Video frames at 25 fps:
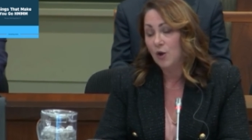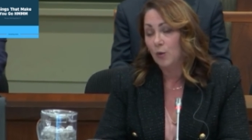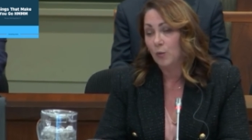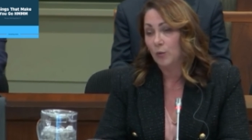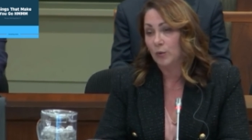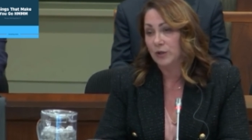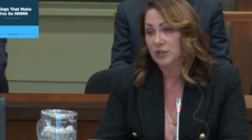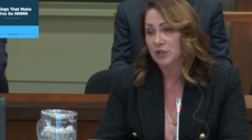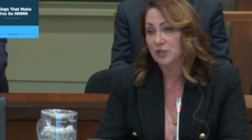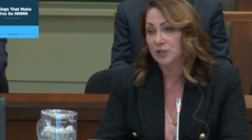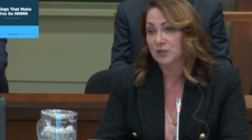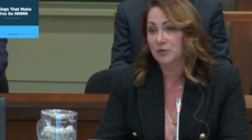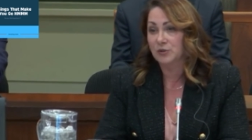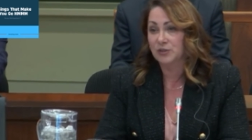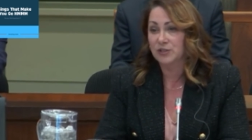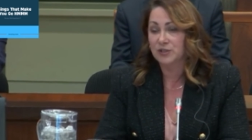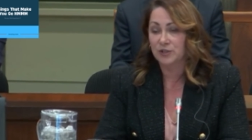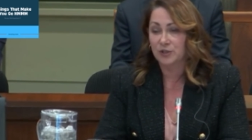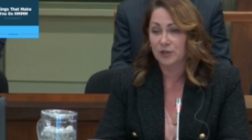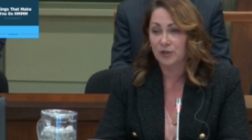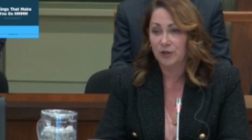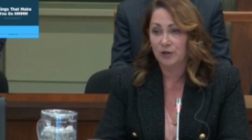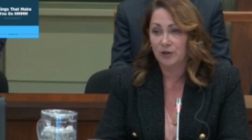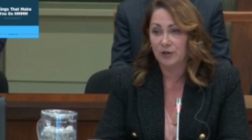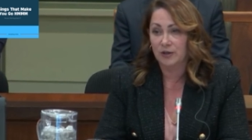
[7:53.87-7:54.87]
which
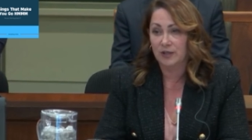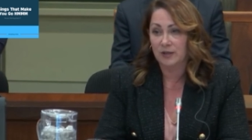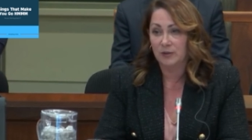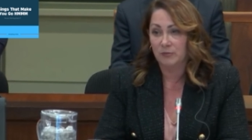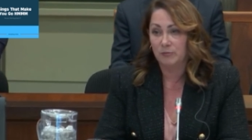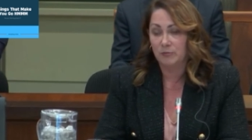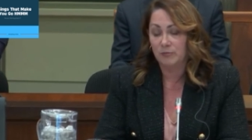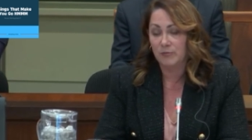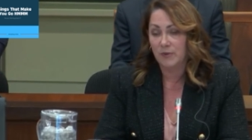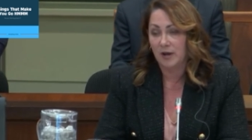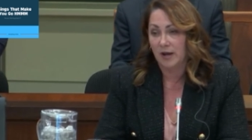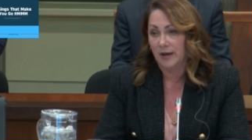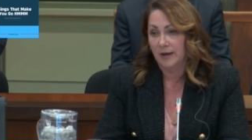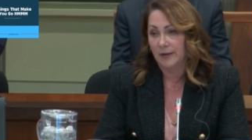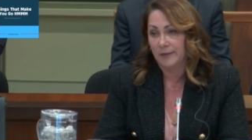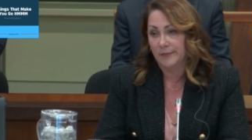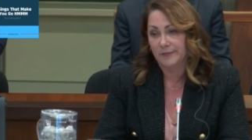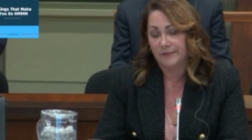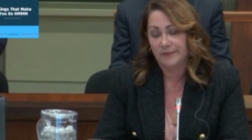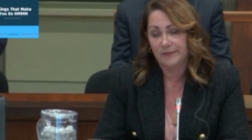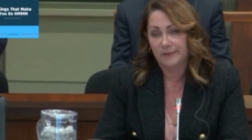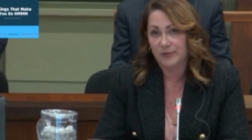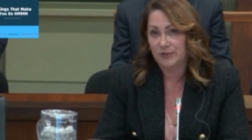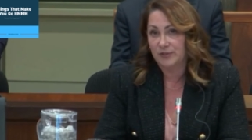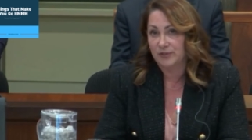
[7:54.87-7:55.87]
security,
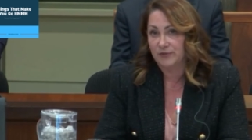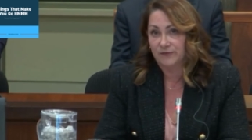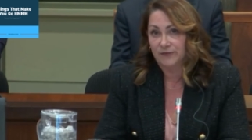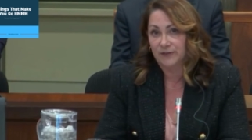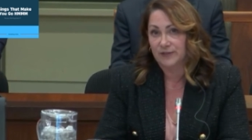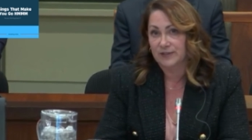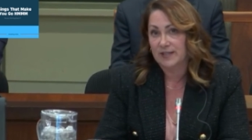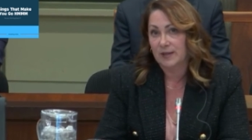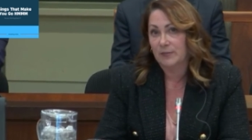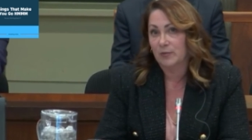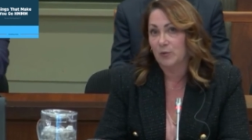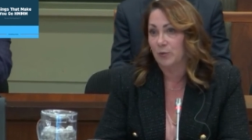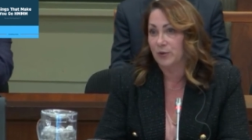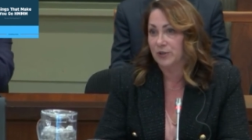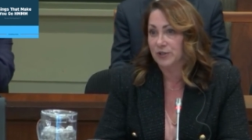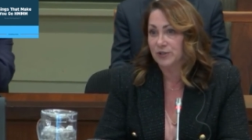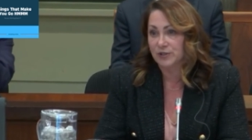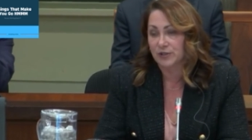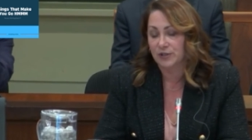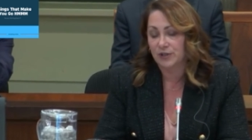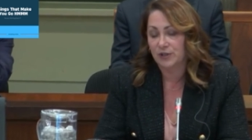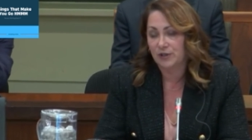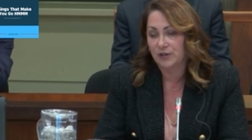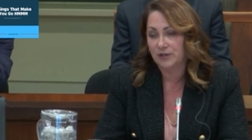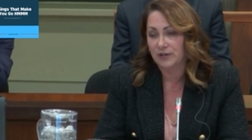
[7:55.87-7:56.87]
for example, which
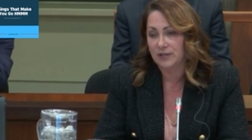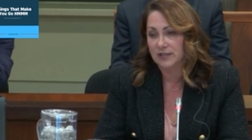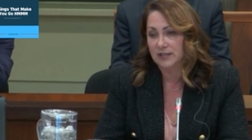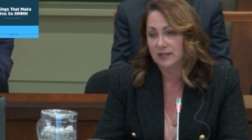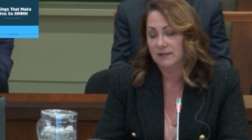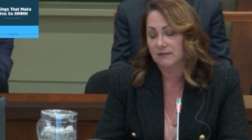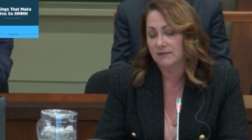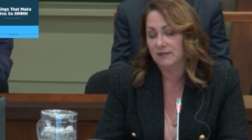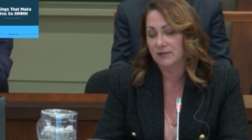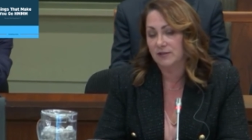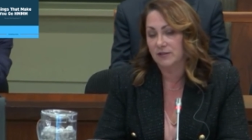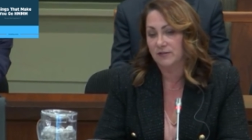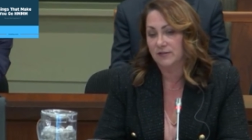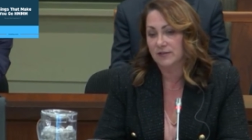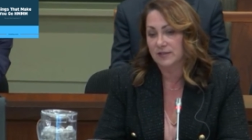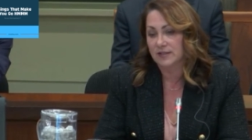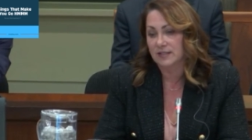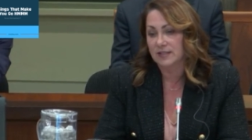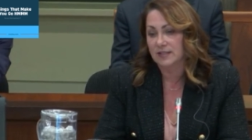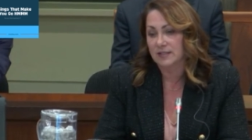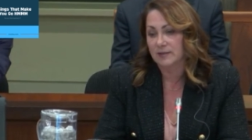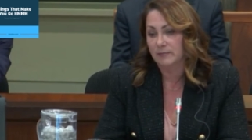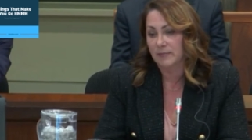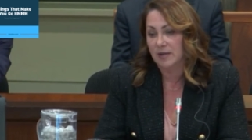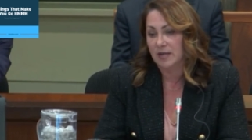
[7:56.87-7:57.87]
security
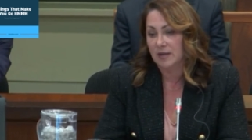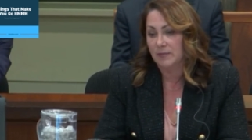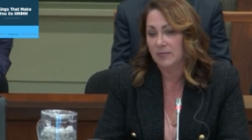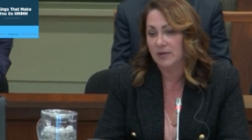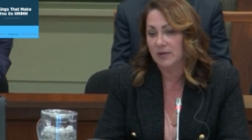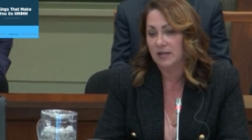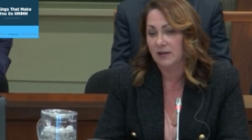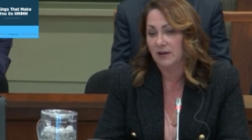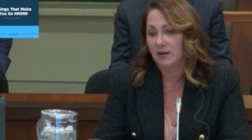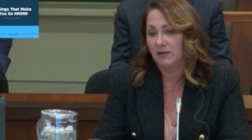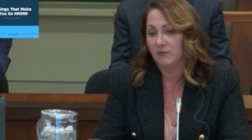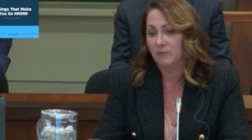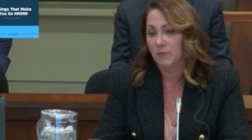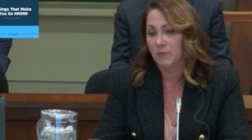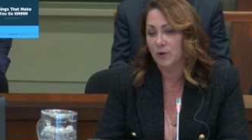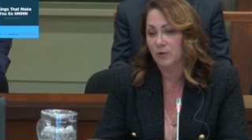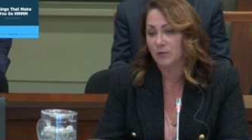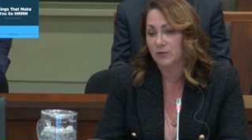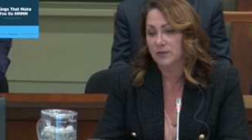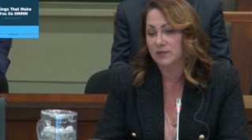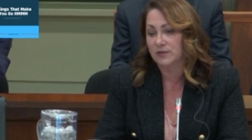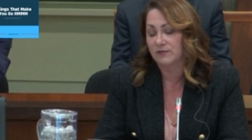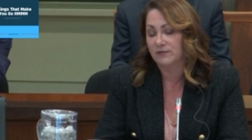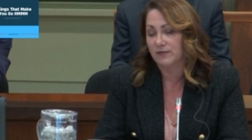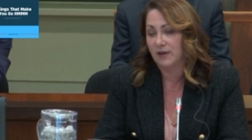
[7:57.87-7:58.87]
services may be of
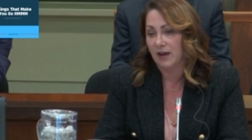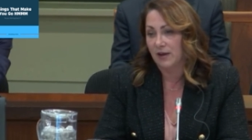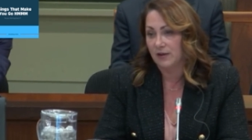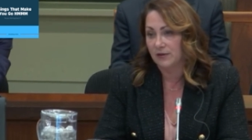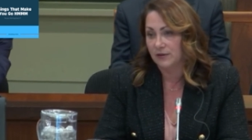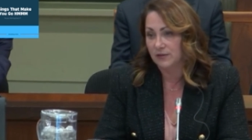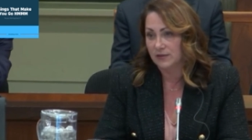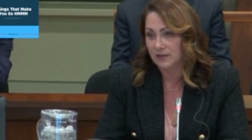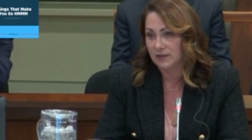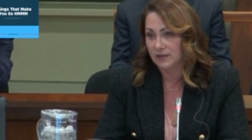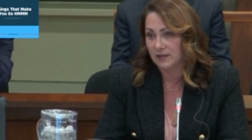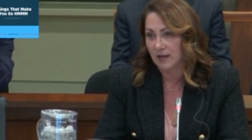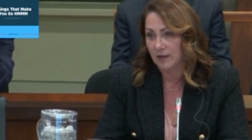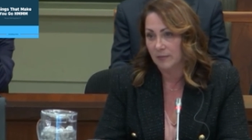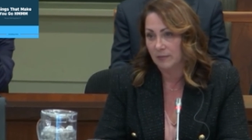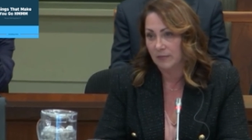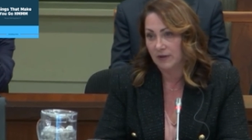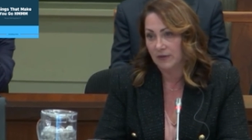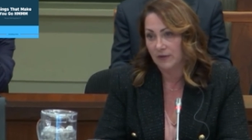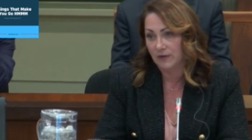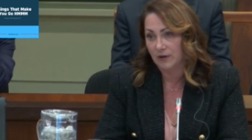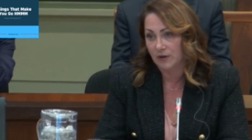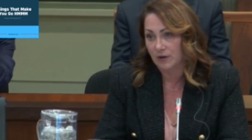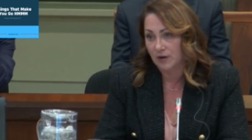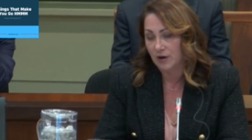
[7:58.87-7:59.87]
most value to them in their